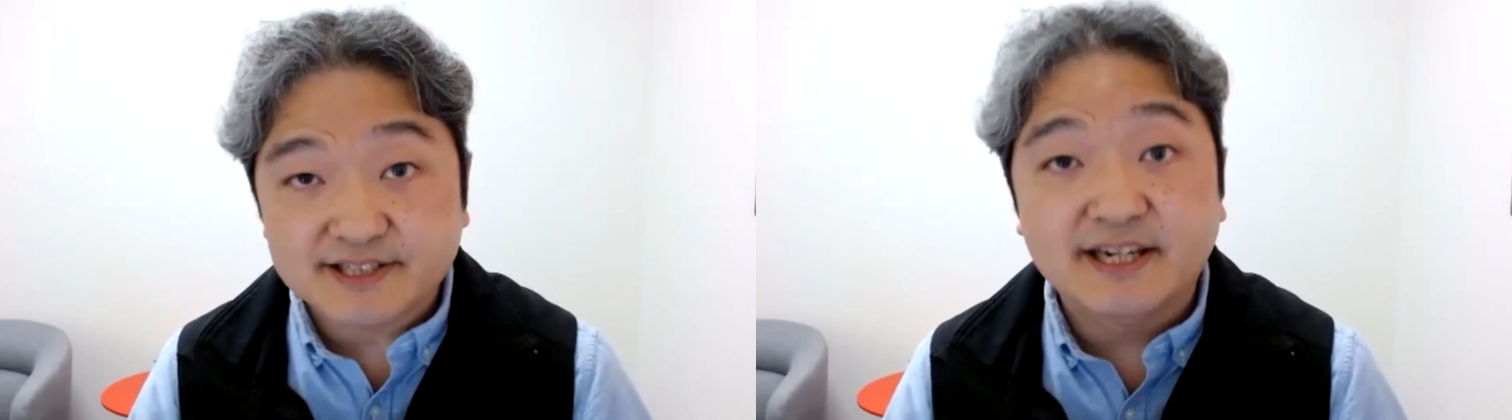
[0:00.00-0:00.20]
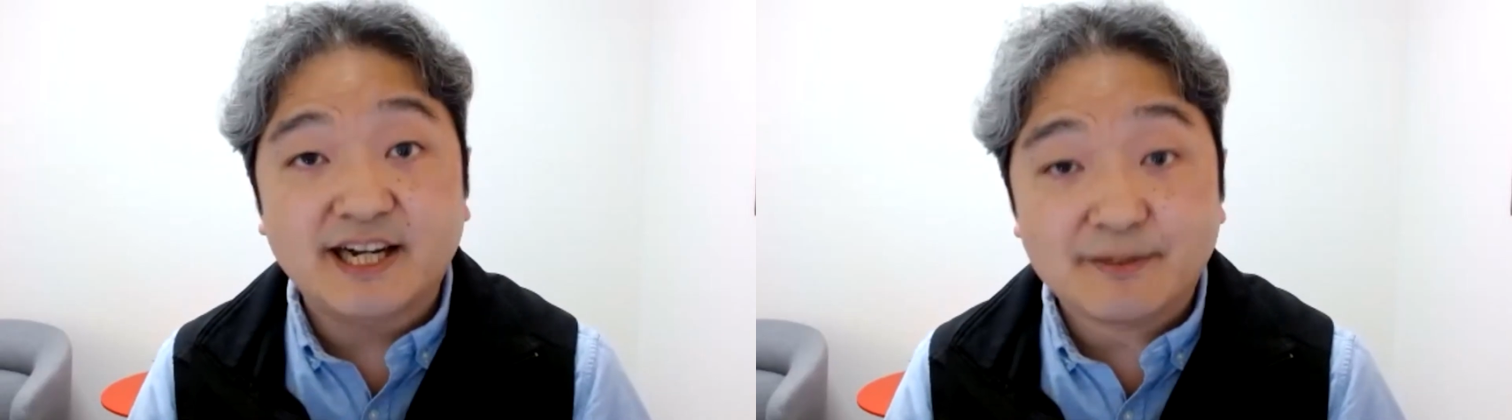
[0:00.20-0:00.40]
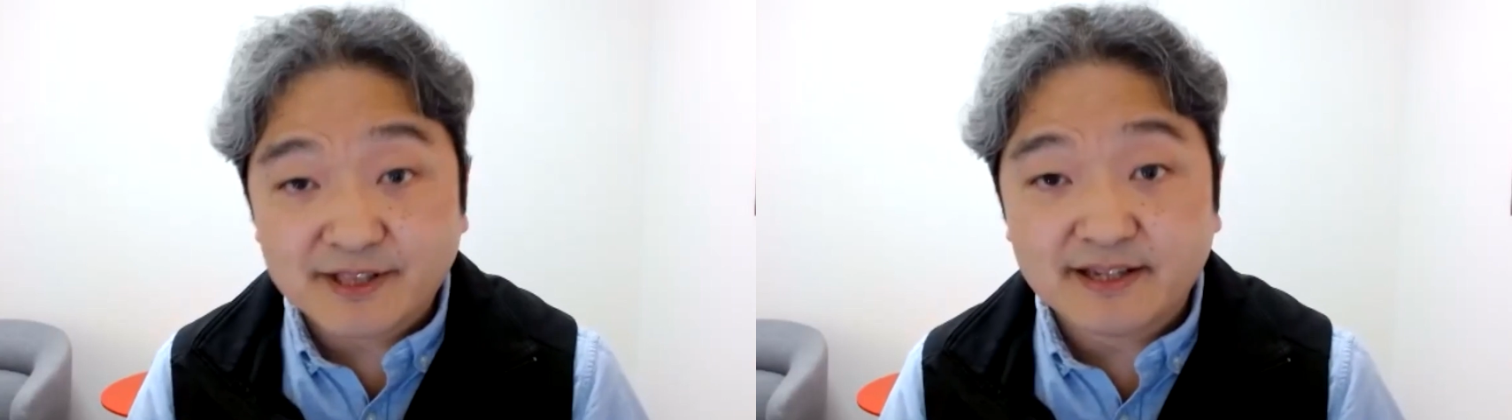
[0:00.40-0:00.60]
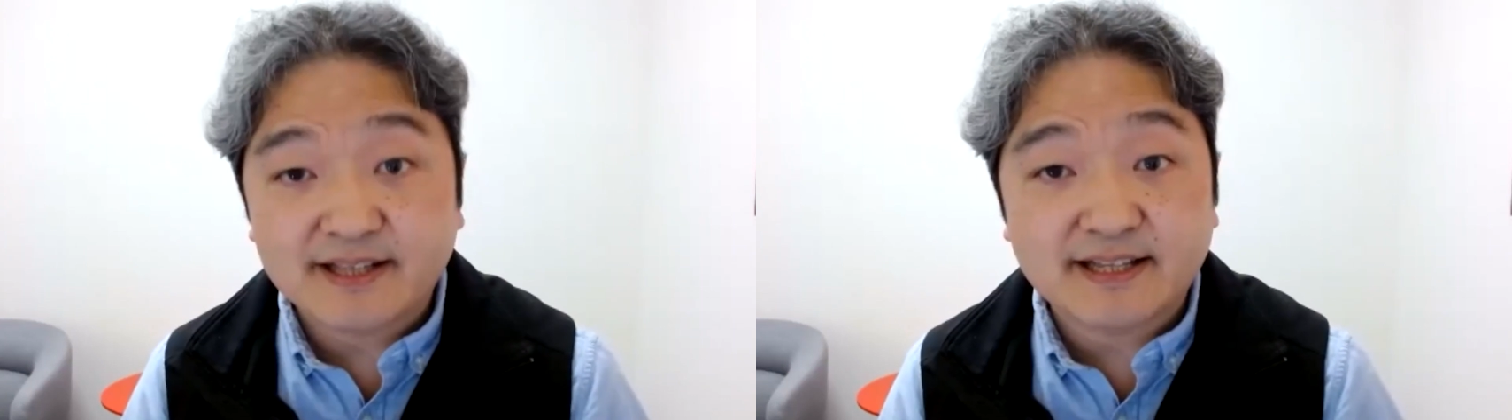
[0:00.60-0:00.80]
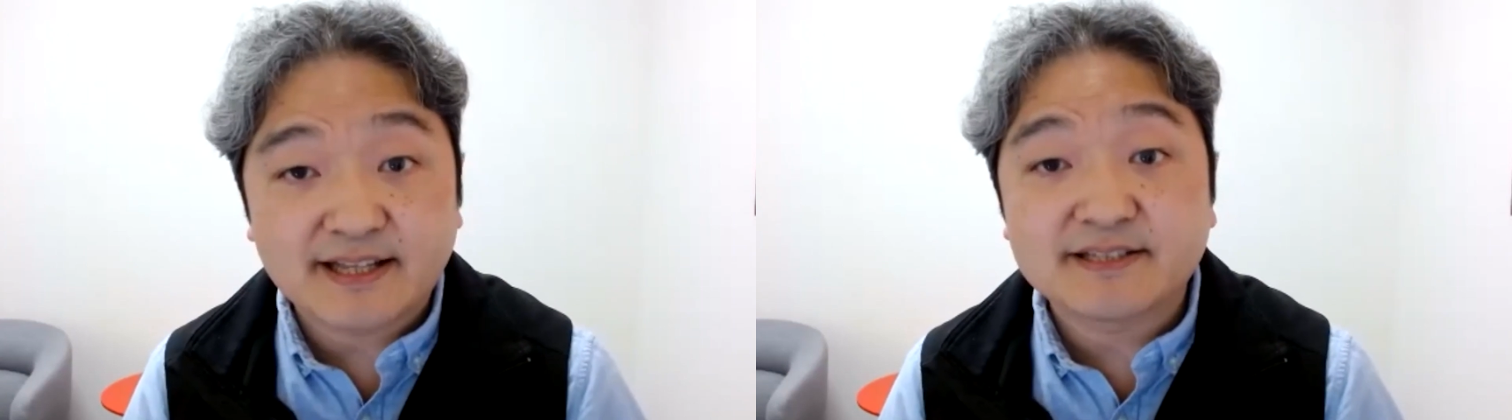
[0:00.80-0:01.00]
a common thing
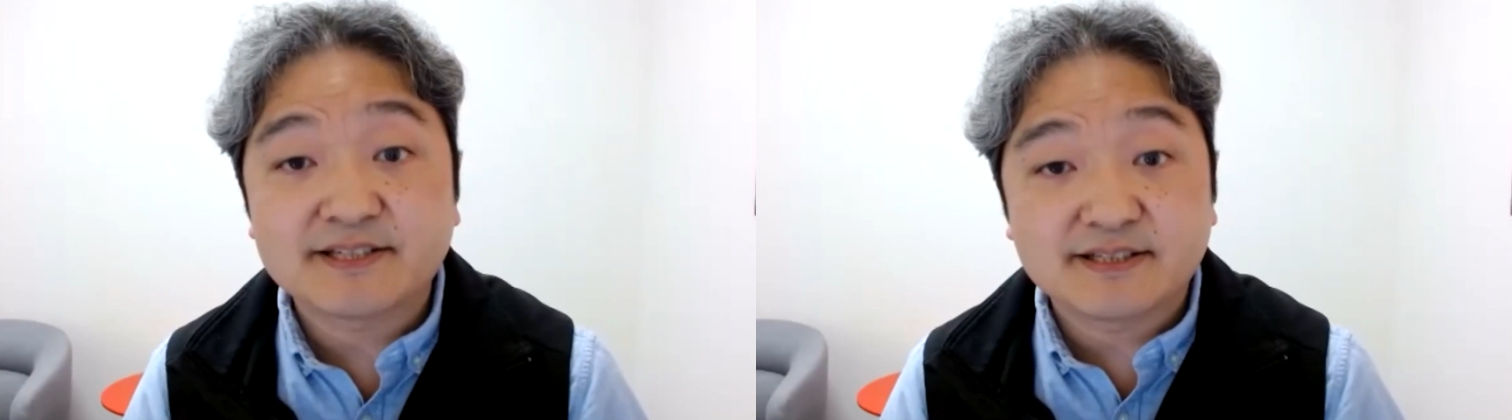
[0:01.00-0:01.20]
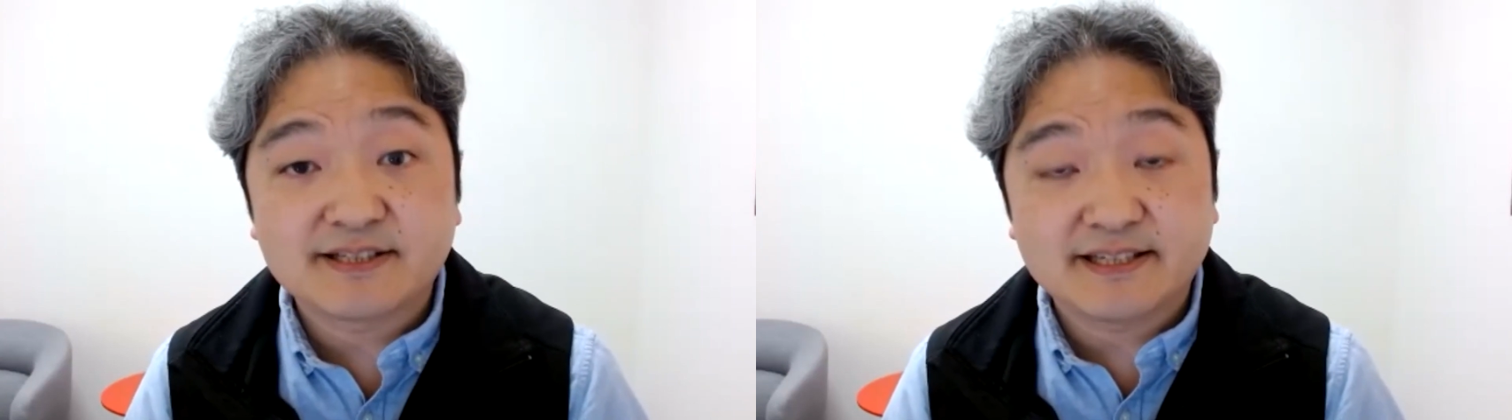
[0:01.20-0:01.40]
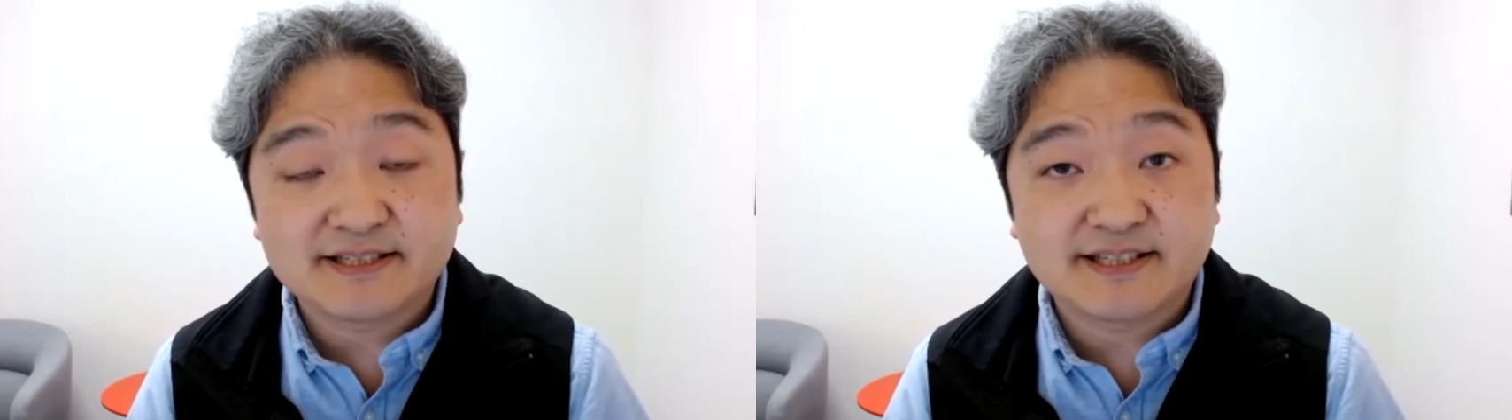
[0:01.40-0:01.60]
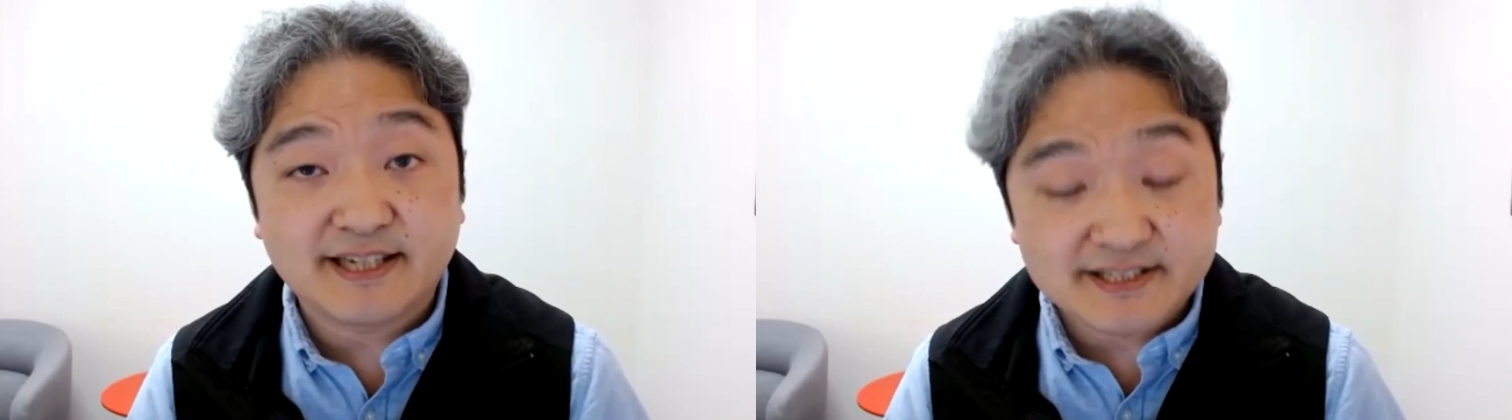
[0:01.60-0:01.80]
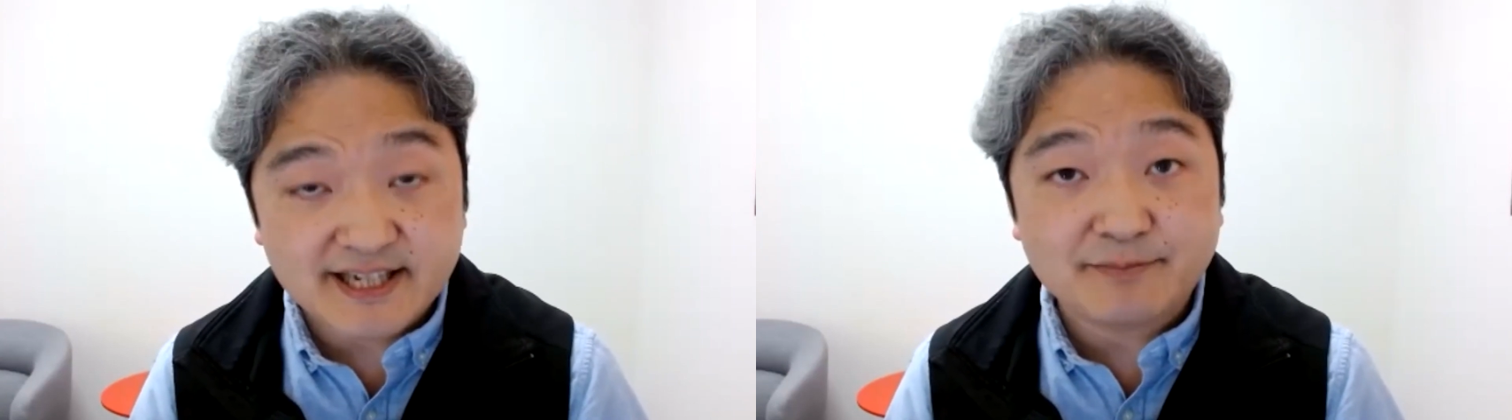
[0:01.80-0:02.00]
that
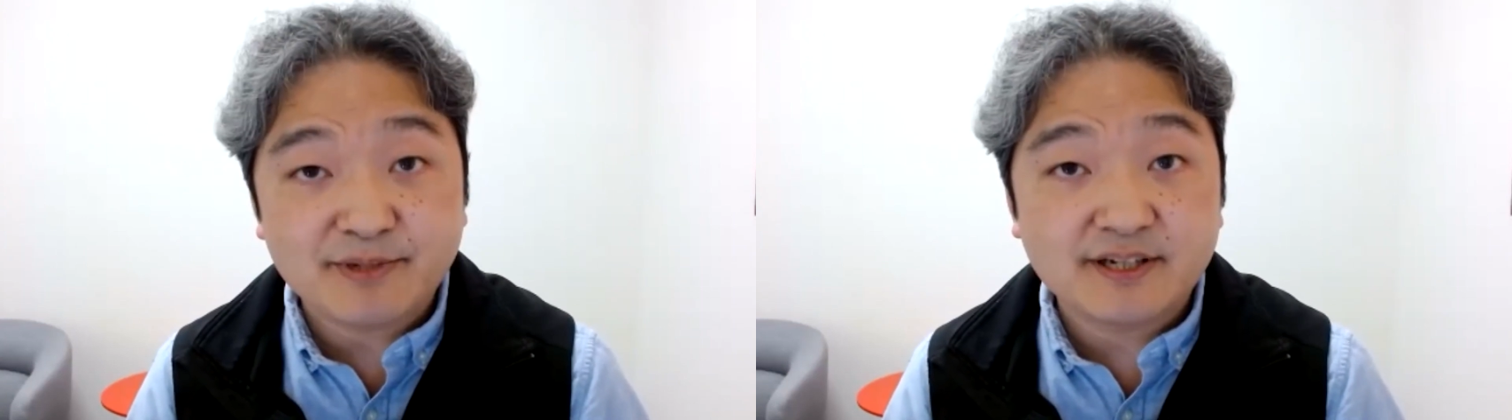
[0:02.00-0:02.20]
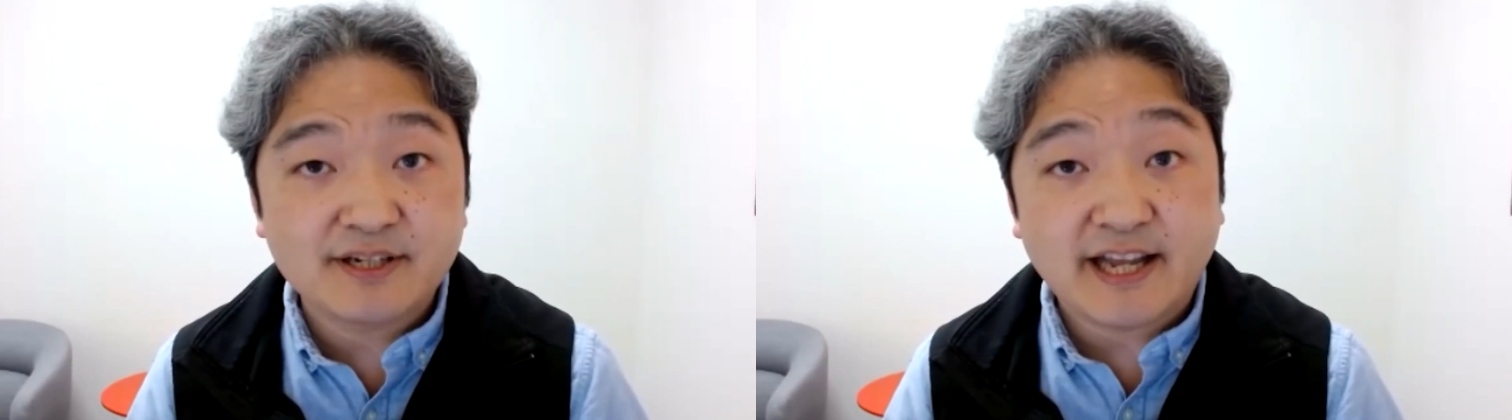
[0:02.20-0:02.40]
does happen,